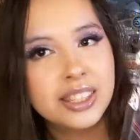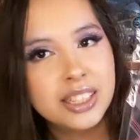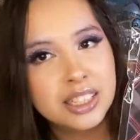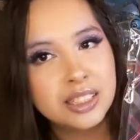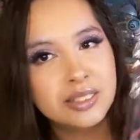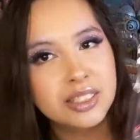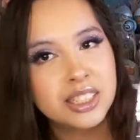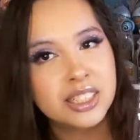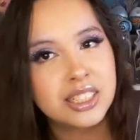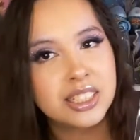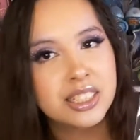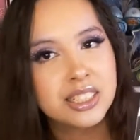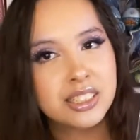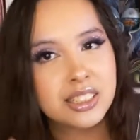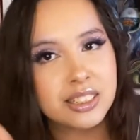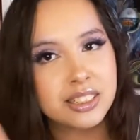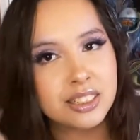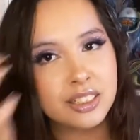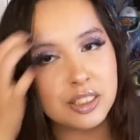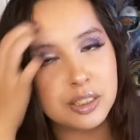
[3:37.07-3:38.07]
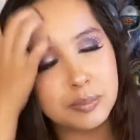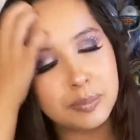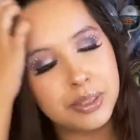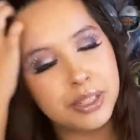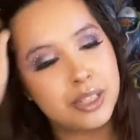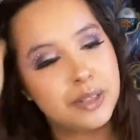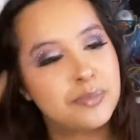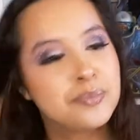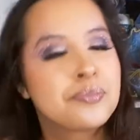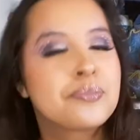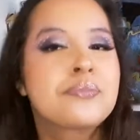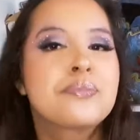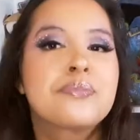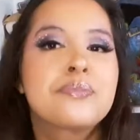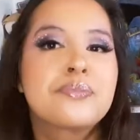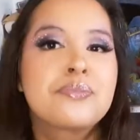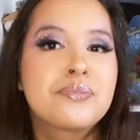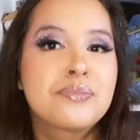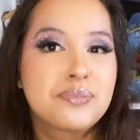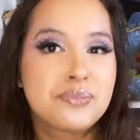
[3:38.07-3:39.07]
this one is a little bit
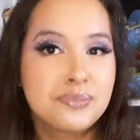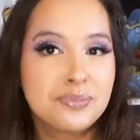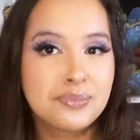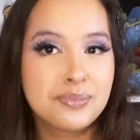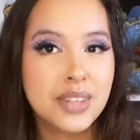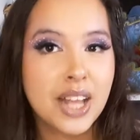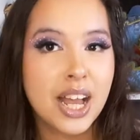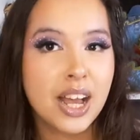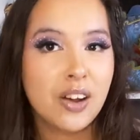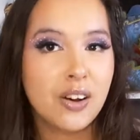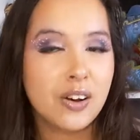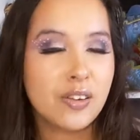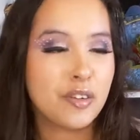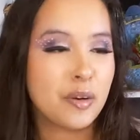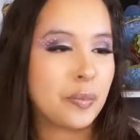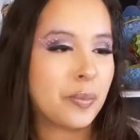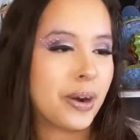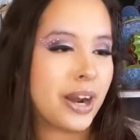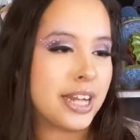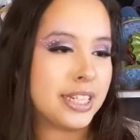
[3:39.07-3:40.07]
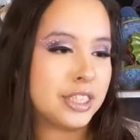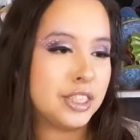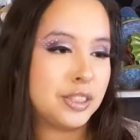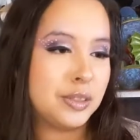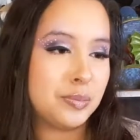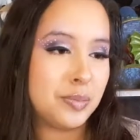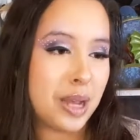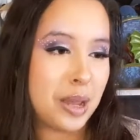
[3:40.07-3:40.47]
overpriced,